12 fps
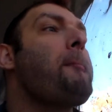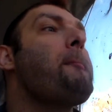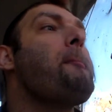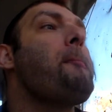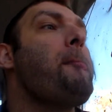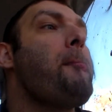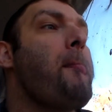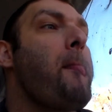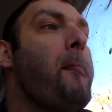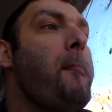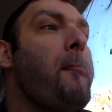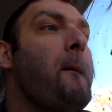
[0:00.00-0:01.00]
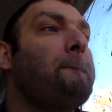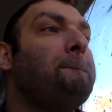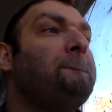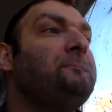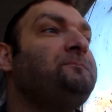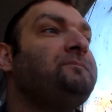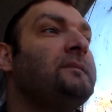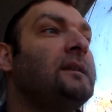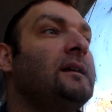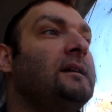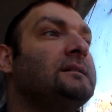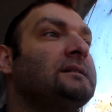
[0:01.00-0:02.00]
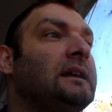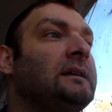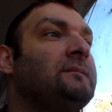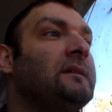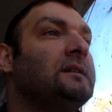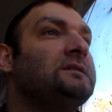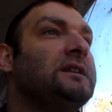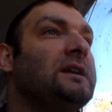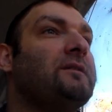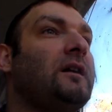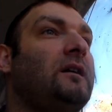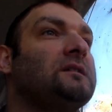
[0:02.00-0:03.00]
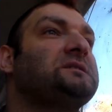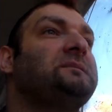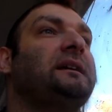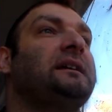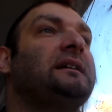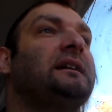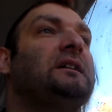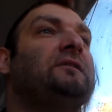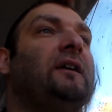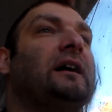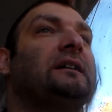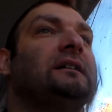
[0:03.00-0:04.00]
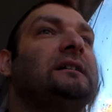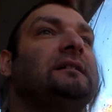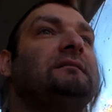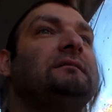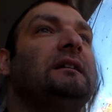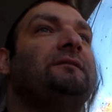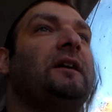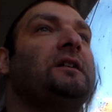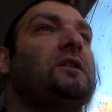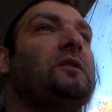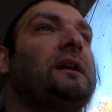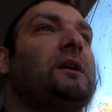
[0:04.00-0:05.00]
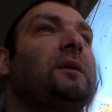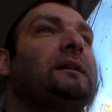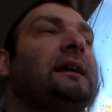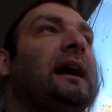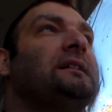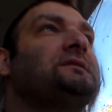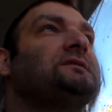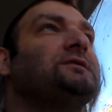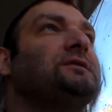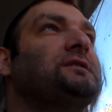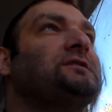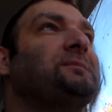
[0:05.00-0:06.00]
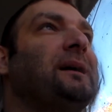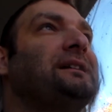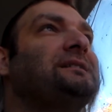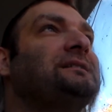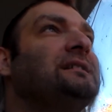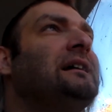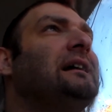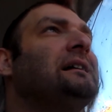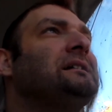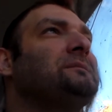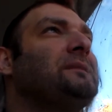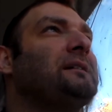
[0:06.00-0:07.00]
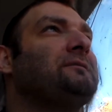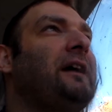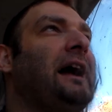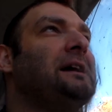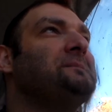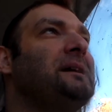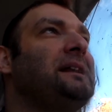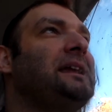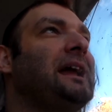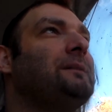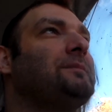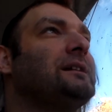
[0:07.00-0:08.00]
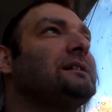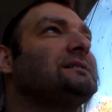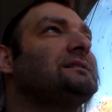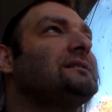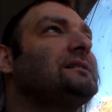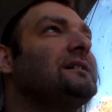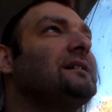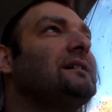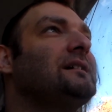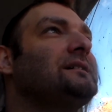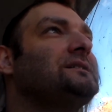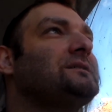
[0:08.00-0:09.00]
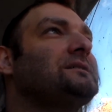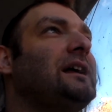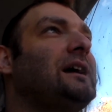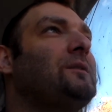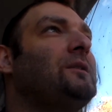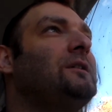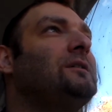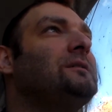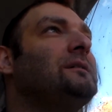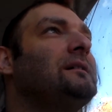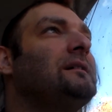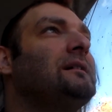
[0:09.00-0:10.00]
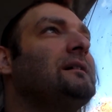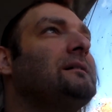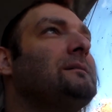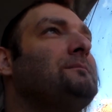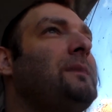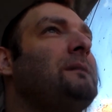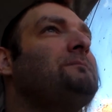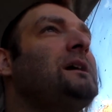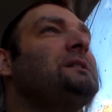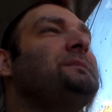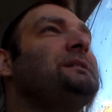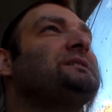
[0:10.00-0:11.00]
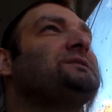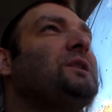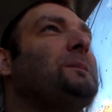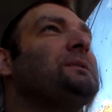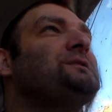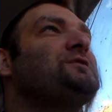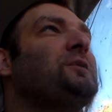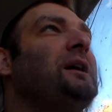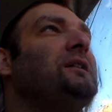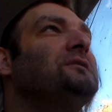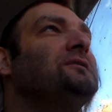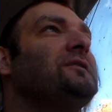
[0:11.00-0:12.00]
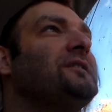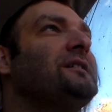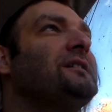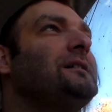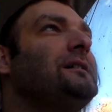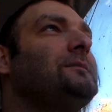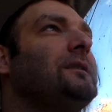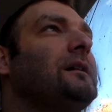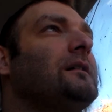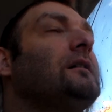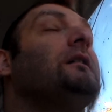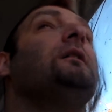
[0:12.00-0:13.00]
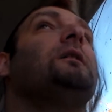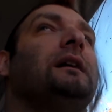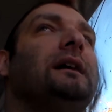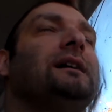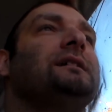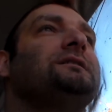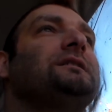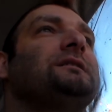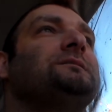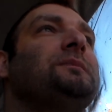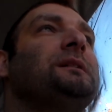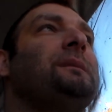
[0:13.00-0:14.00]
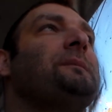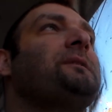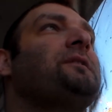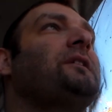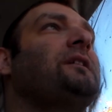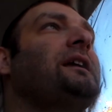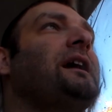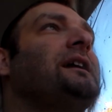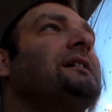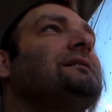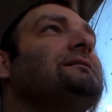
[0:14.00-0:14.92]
Mm. See, she even asked me if I could, if I knew anyone that had storage space, and I'm like, for how many cabinets? And she was like, well, Mum made me stop at 12. I'm like, oh, okay. And she goes, but I'm up to 38.